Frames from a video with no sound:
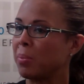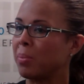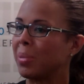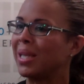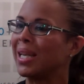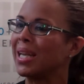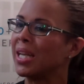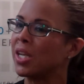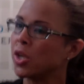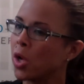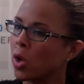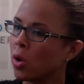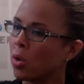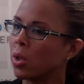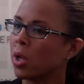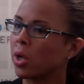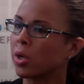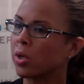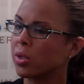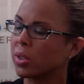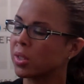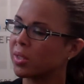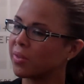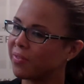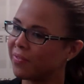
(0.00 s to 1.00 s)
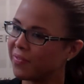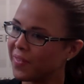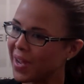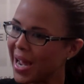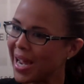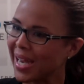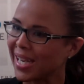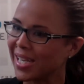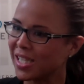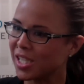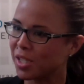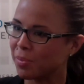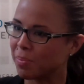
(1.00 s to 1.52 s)
but it no longer
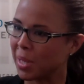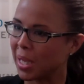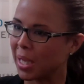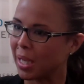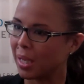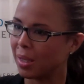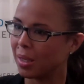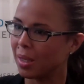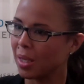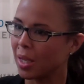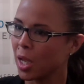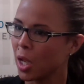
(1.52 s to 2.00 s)
defines me,